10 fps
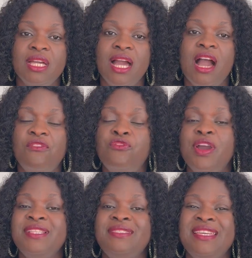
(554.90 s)

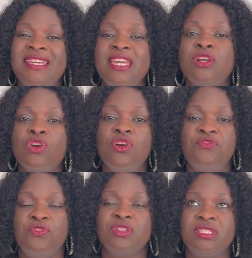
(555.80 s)
avoid seeking
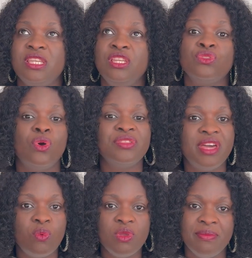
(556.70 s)
comfort in
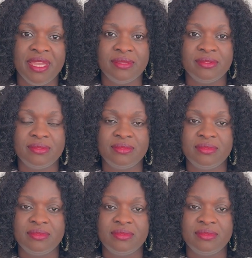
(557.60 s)
other women.